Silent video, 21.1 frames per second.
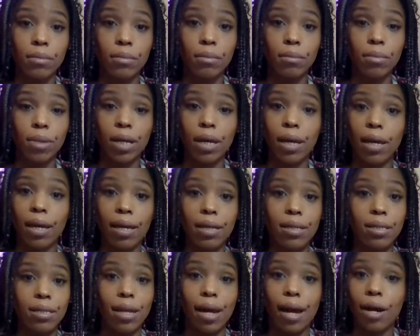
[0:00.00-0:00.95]
But
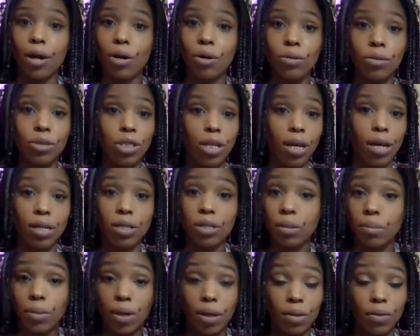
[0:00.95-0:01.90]
it's not going to change
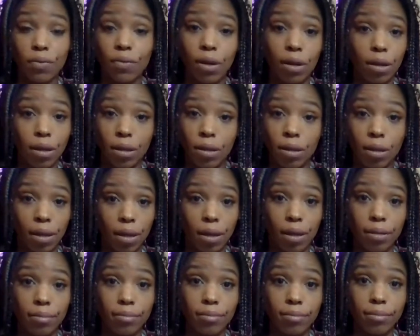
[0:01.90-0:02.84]
a motherfucking
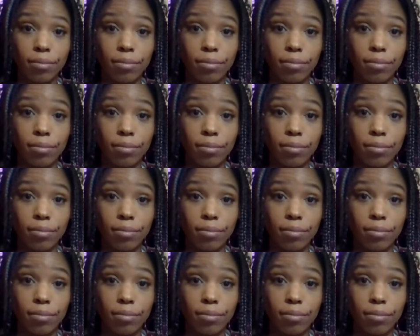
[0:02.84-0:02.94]
thing.